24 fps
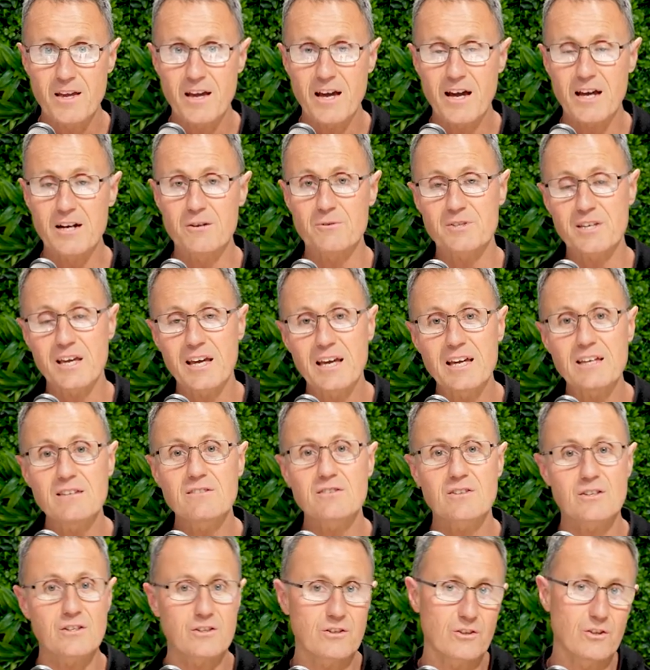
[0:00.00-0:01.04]
And it was
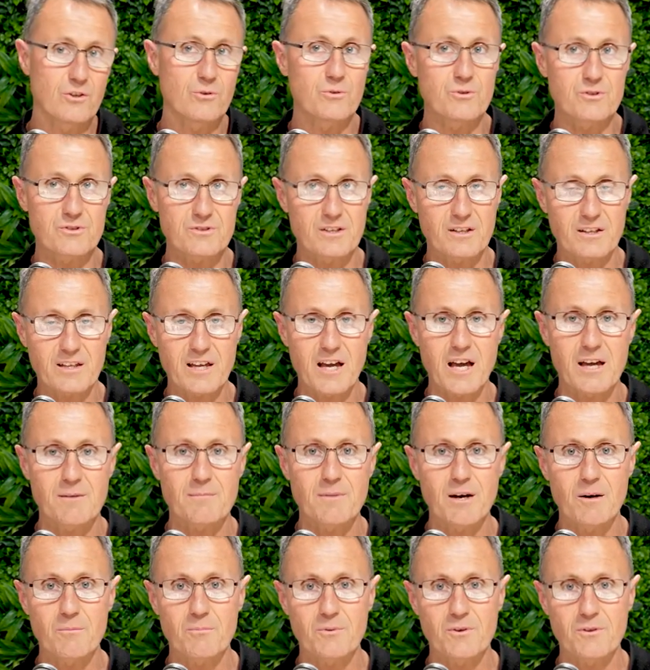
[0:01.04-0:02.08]
Heaton and Lewis that
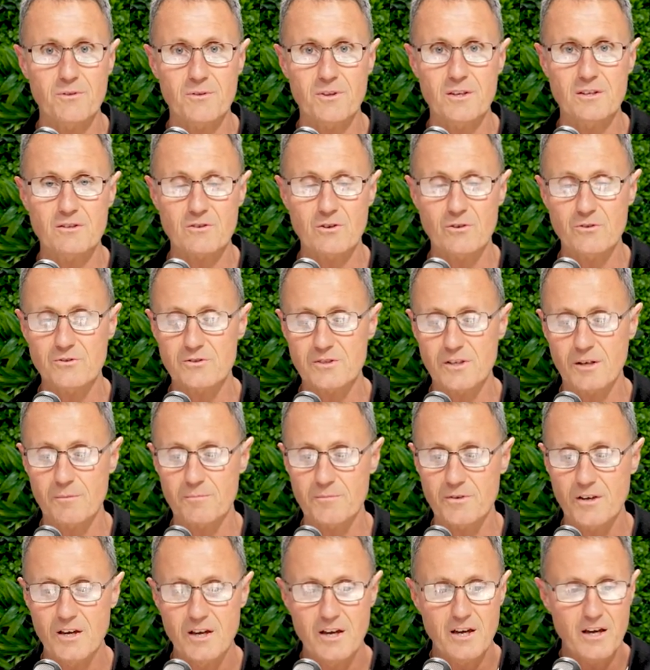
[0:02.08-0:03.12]
came up with this
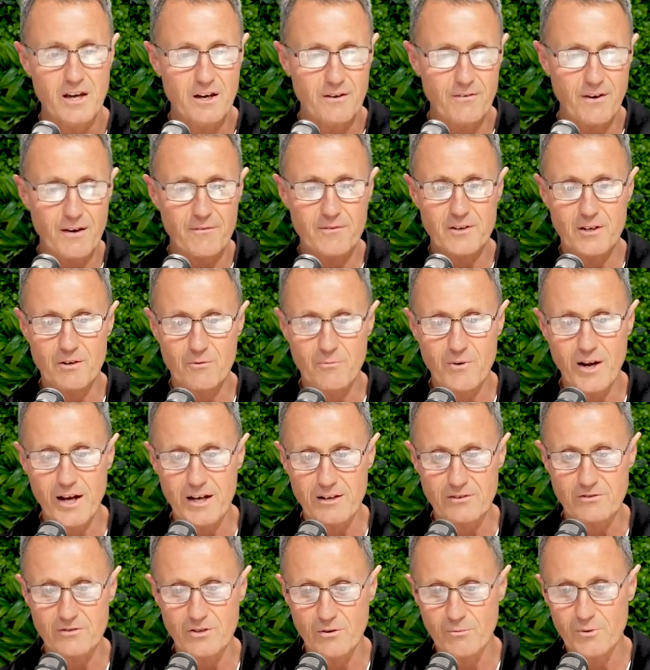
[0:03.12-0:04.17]
concept of having a
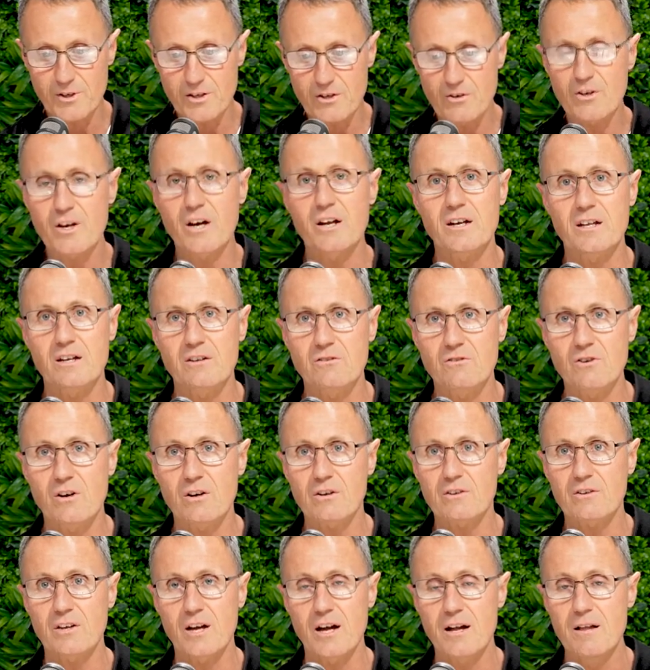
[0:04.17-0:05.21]
rank. So when you go to your
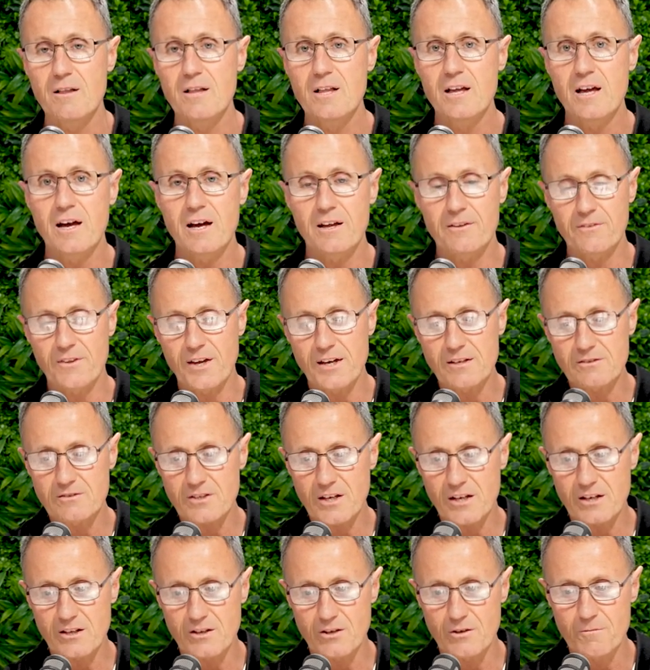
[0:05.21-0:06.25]
doctor and they
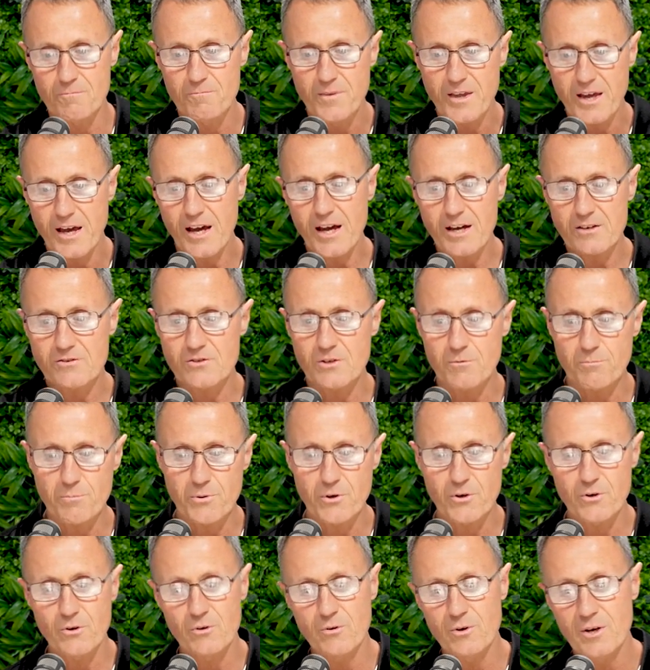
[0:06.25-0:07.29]
say to you, how's your
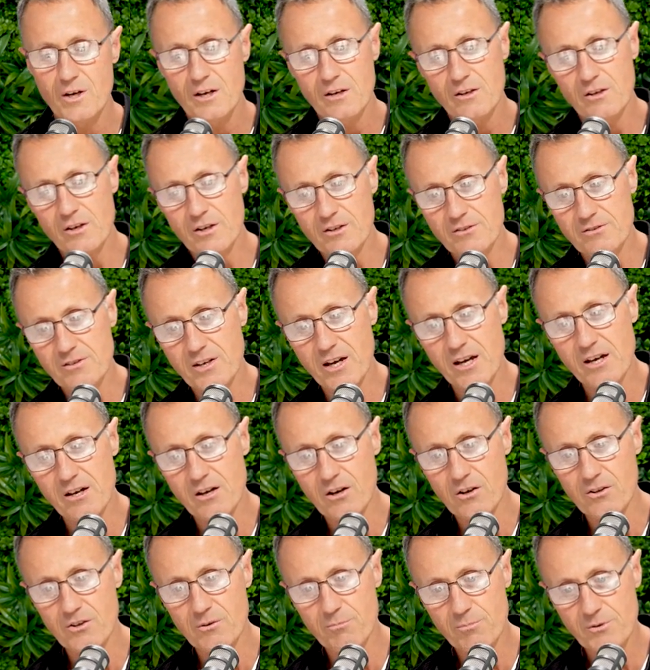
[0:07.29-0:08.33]
poo? You can say,
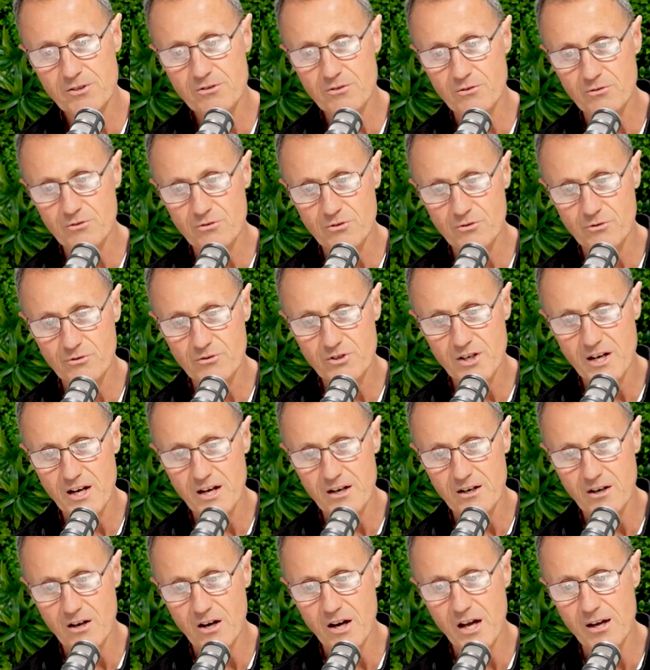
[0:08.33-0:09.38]
on the Bristol Stool
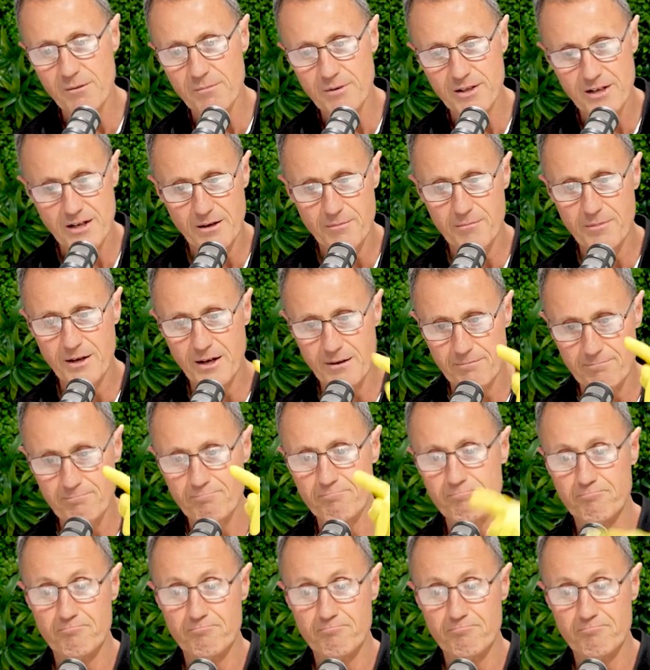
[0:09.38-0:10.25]
Chart, I am a number